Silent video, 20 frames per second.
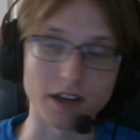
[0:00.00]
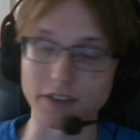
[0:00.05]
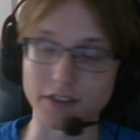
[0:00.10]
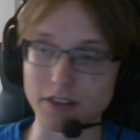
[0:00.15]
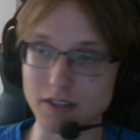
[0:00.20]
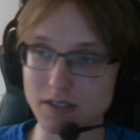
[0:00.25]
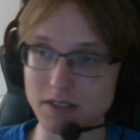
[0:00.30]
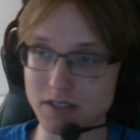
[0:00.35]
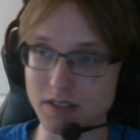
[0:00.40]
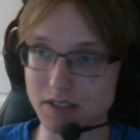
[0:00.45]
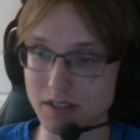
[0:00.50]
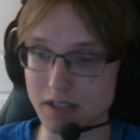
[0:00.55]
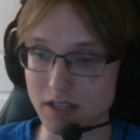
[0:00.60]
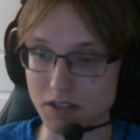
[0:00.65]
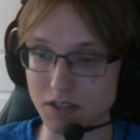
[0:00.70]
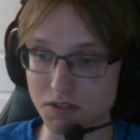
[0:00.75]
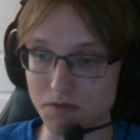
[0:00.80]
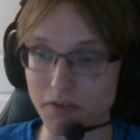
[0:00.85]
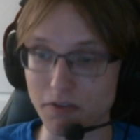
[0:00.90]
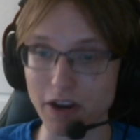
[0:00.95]
This
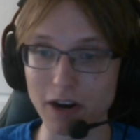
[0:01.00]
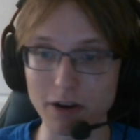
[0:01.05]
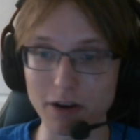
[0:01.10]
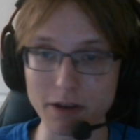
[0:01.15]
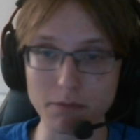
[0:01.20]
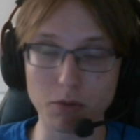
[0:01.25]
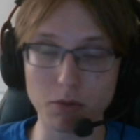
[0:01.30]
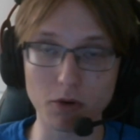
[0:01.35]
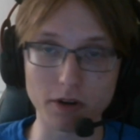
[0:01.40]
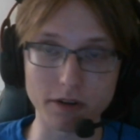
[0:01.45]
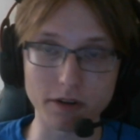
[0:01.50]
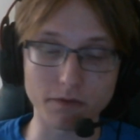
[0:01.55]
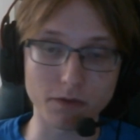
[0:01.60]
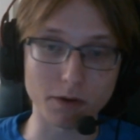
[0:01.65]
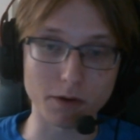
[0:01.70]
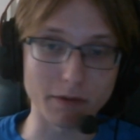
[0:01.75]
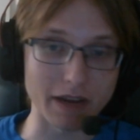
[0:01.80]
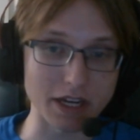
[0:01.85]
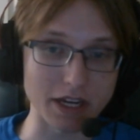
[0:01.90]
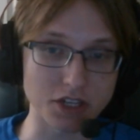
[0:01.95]
is very important
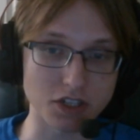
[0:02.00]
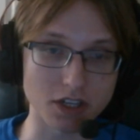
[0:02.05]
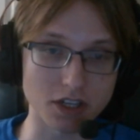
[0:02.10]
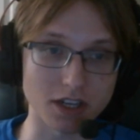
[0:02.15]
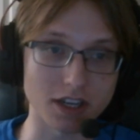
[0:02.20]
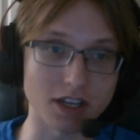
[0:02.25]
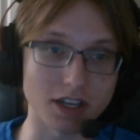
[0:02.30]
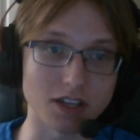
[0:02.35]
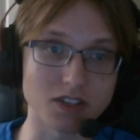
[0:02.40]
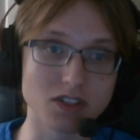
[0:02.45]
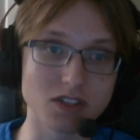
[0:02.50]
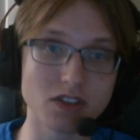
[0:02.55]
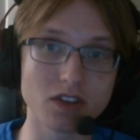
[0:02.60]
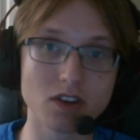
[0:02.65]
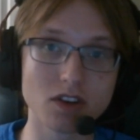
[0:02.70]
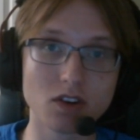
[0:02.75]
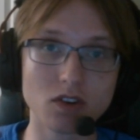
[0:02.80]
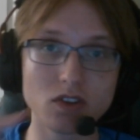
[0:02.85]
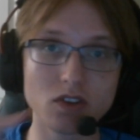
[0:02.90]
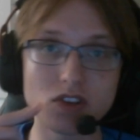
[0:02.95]
information. It is
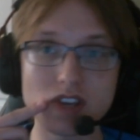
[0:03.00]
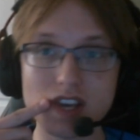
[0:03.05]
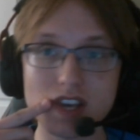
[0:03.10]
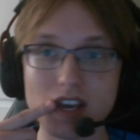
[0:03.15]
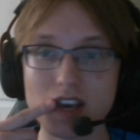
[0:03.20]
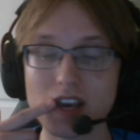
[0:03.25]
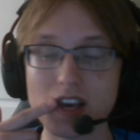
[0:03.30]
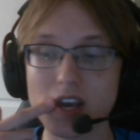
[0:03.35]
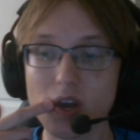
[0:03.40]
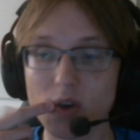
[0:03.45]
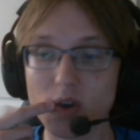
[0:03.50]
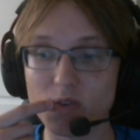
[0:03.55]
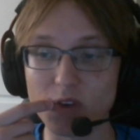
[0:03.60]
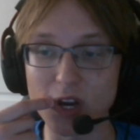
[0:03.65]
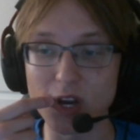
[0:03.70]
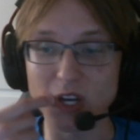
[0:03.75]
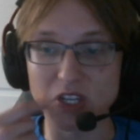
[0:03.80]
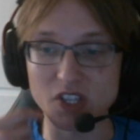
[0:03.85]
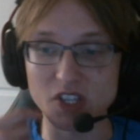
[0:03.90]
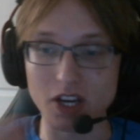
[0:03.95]
literally
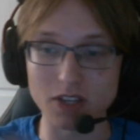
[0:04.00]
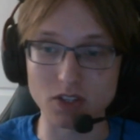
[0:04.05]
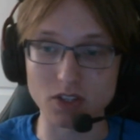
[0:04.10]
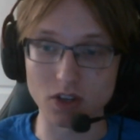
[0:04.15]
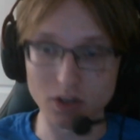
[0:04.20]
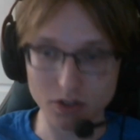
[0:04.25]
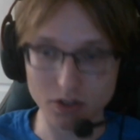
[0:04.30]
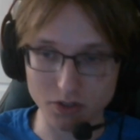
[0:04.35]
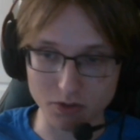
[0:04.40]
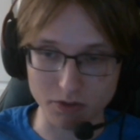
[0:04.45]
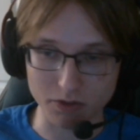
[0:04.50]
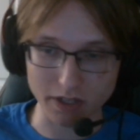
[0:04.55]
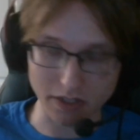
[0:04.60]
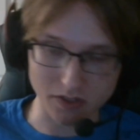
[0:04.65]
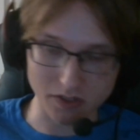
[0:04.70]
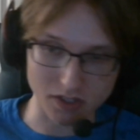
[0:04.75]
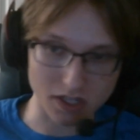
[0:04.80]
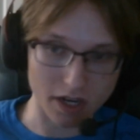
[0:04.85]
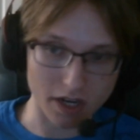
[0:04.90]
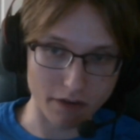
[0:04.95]
franchise altering
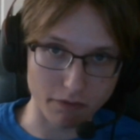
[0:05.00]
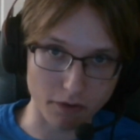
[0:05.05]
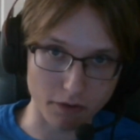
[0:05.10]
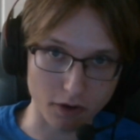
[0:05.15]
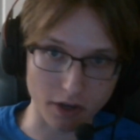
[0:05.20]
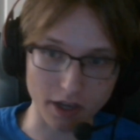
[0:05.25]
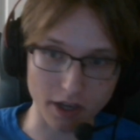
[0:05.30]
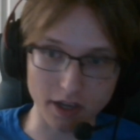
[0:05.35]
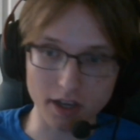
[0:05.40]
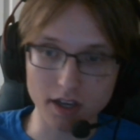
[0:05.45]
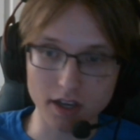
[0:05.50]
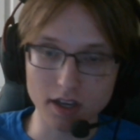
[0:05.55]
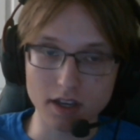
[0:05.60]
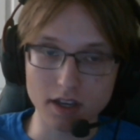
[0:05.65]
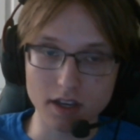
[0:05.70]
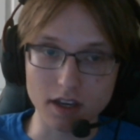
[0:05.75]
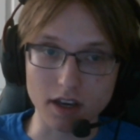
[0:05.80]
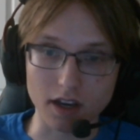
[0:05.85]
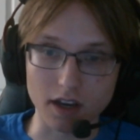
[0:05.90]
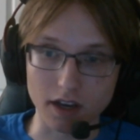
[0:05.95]
stuff, okay?
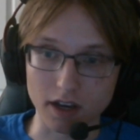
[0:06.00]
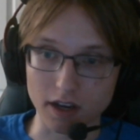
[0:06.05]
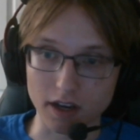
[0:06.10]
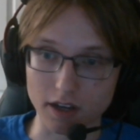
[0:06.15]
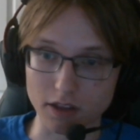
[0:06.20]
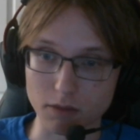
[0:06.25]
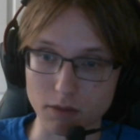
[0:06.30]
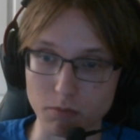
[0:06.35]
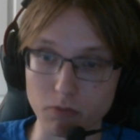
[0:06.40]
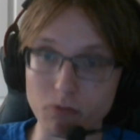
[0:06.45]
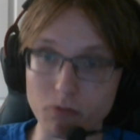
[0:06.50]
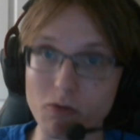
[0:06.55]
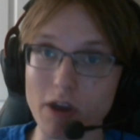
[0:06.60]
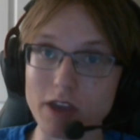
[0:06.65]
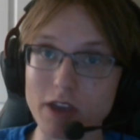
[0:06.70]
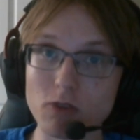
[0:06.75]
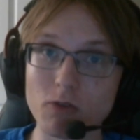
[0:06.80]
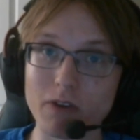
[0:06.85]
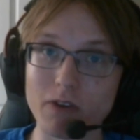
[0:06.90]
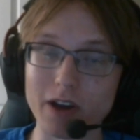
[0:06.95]
The way
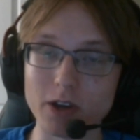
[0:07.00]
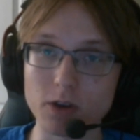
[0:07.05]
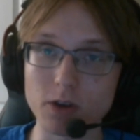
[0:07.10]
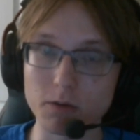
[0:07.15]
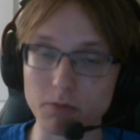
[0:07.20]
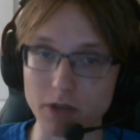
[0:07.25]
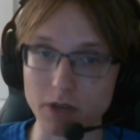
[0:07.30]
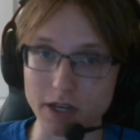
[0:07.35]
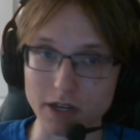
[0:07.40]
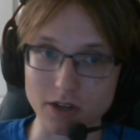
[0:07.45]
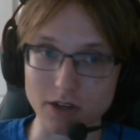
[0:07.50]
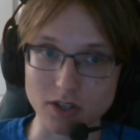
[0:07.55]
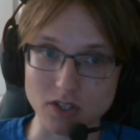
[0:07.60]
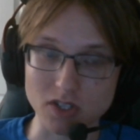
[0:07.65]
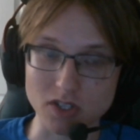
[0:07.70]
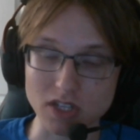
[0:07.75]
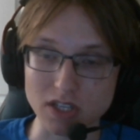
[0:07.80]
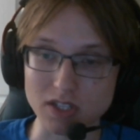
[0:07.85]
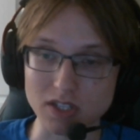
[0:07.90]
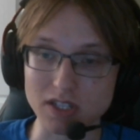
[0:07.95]
you evaluate
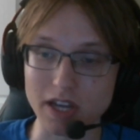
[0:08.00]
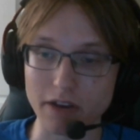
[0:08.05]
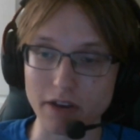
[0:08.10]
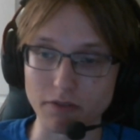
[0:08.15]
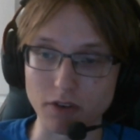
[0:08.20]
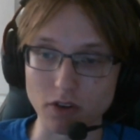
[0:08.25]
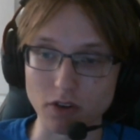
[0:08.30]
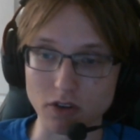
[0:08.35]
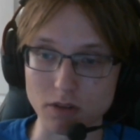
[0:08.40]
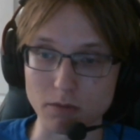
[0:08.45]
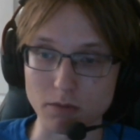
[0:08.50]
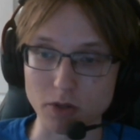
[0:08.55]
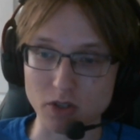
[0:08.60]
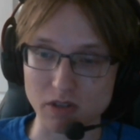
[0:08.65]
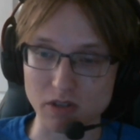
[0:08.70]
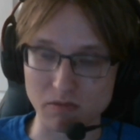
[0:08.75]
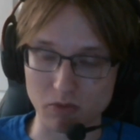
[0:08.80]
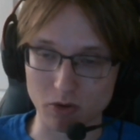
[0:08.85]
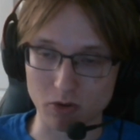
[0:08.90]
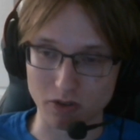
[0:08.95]
players is definitely the
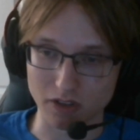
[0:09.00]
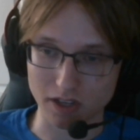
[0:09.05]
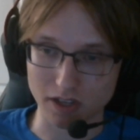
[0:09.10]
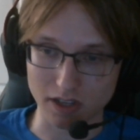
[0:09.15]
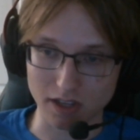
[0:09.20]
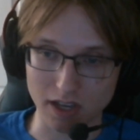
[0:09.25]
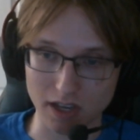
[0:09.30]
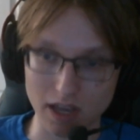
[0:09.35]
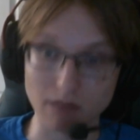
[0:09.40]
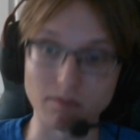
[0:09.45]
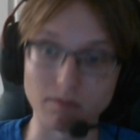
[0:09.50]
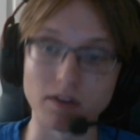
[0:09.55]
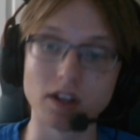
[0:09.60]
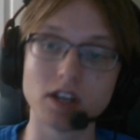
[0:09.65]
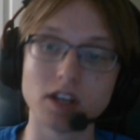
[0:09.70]
most important thing in the game.